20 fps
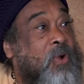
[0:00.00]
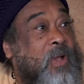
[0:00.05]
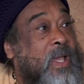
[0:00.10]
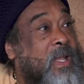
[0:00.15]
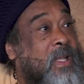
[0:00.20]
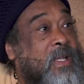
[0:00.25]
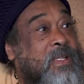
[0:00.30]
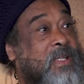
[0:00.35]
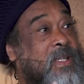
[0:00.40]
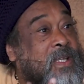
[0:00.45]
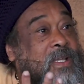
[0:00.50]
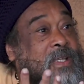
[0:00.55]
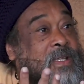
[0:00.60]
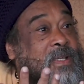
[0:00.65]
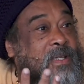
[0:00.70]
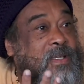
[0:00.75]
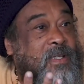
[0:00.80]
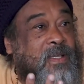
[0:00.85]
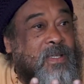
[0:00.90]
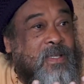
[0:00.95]

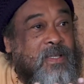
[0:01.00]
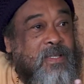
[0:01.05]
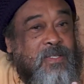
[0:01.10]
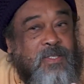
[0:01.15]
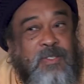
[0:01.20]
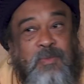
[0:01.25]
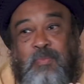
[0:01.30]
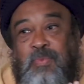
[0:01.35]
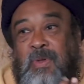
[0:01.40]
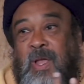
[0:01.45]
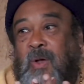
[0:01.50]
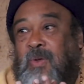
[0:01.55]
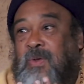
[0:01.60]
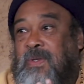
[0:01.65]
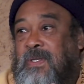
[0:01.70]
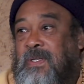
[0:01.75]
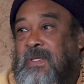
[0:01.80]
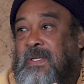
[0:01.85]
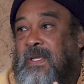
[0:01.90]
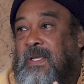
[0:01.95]
anything
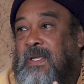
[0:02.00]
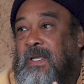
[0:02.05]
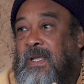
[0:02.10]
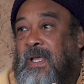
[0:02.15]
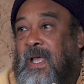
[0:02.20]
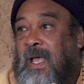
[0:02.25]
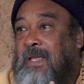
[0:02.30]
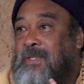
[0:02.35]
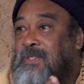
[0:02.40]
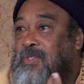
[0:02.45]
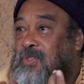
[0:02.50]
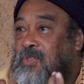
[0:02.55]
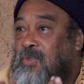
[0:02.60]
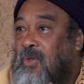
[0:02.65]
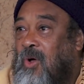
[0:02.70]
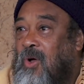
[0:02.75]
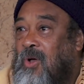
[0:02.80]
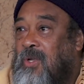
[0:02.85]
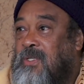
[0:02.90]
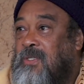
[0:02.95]
sprout as
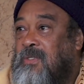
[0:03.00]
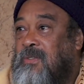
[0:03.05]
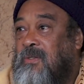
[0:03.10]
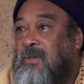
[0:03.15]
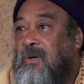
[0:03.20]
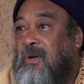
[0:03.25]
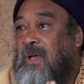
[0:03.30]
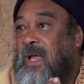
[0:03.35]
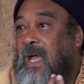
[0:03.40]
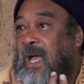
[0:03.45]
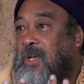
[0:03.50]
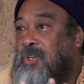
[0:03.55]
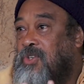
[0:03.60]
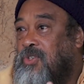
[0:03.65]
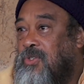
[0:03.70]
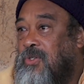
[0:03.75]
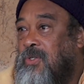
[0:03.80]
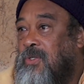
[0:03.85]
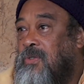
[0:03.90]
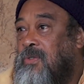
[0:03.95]
thought or
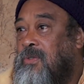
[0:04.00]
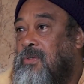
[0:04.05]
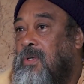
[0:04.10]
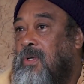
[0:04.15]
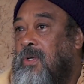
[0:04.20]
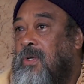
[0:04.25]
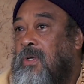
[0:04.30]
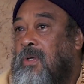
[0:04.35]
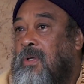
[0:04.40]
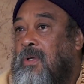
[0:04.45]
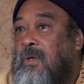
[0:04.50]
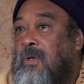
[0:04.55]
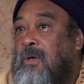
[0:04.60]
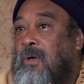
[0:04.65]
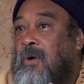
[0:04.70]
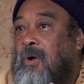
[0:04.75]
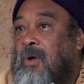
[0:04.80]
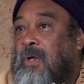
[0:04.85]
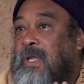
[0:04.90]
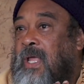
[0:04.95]
action
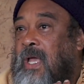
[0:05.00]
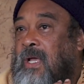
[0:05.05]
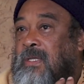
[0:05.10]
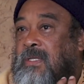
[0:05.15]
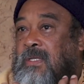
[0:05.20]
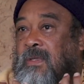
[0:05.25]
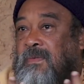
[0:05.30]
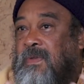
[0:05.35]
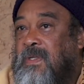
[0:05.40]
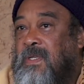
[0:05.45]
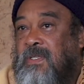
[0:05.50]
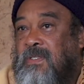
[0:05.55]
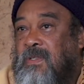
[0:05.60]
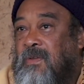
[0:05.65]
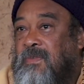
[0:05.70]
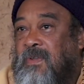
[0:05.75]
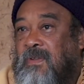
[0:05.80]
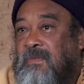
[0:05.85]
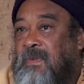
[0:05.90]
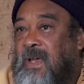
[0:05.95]
or the activities
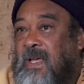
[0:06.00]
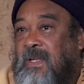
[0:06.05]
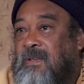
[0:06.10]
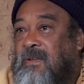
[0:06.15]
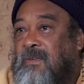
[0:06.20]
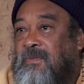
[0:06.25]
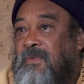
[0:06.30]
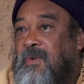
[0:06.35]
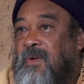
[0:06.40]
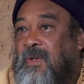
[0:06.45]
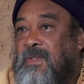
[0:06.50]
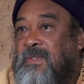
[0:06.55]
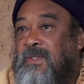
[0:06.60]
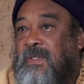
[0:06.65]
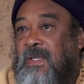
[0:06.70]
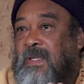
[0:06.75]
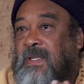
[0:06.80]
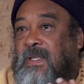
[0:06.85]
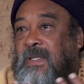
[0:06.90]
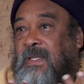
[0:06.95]
of the vital force,
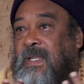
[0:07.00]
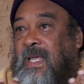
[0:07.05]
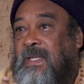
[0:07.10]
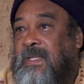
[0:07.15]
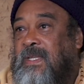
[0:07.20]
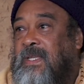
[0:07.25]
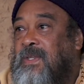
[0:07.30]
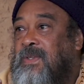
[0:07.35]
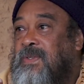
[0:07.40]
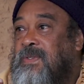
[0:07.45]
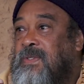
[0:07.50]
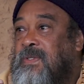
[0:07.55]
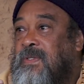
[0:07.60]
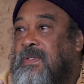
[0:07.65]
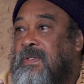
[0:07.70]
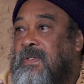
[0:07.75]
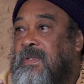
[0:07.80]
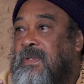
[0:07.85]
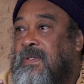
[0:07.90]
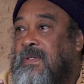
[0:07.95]
that is.
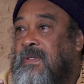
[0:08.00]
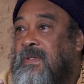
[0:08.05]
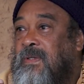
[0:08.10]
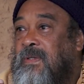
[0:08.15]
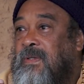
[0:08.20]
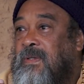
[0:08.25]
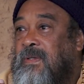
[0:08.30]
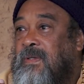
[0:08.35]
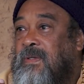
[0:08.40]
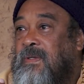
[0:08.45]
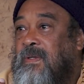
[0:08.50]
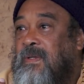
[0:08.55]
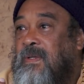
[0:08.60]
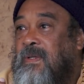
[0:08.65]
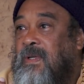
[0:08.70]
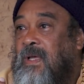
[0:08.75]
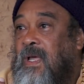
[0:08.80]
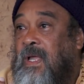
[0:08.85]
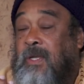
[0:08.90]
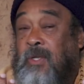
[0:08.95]

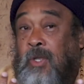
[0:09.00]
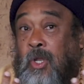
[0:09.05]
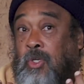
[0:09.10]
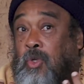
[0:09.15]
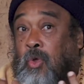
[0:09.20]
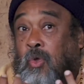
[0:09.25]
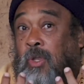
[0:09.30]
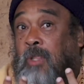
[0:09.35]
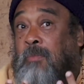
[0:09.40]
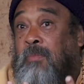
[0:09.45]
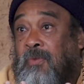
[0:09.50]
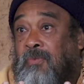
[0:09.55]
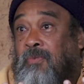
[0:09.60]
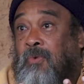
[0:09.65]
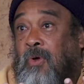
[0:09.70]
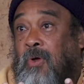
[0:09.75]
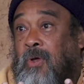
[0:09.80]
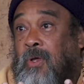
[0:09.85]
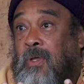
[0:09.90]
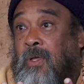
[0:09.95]
And not only
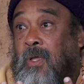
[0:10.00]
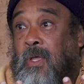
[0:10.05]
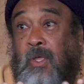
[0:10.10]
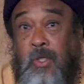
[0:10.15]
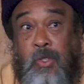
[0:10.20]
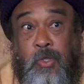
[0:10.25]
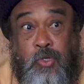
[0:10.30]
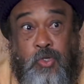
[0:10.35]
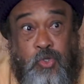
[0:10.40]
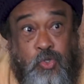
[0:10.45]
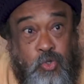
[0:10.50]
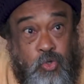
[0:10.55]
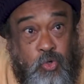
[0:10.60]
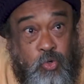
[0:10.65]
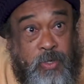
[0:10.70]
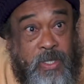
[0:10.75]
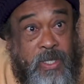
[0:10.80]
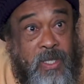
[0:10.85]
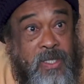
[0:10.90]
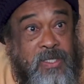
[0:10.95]
before,
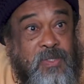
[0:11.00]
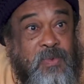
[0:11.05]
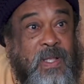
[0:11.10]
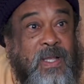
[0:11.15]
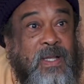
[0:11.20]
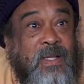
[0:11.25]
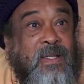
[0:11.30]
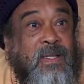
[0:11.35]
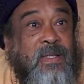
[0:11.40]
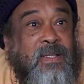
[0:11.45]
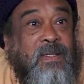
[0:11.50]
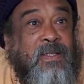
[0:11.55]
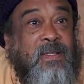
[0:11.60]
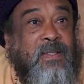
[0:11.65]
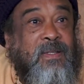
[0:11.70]
during as well,